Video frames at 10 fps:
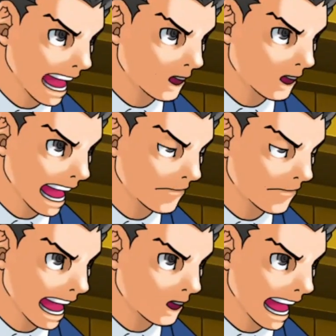Your
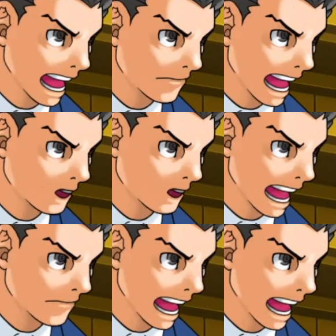Honor! There is
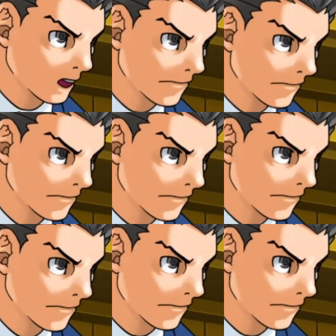a gaping hole in the
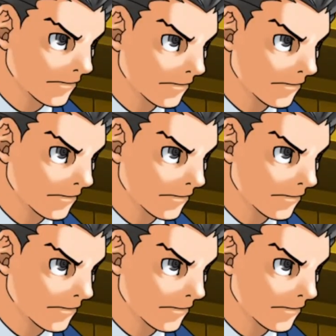witness's